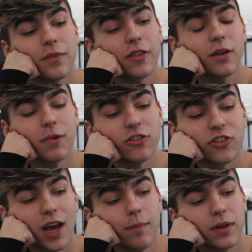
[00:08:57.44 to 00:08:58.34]
Nothing much
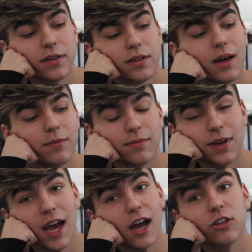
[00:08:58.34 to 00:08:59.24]
has happened. I'm
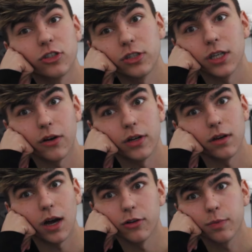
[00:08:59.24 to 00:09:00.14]
actually going,
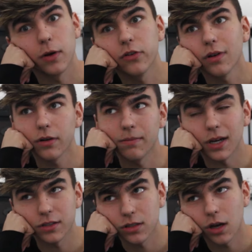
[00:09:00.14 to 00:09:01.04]
I was supposed to go to
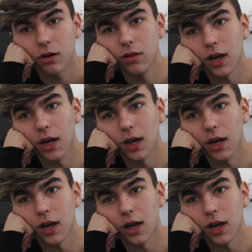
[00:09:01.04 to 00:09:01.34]
Mexico,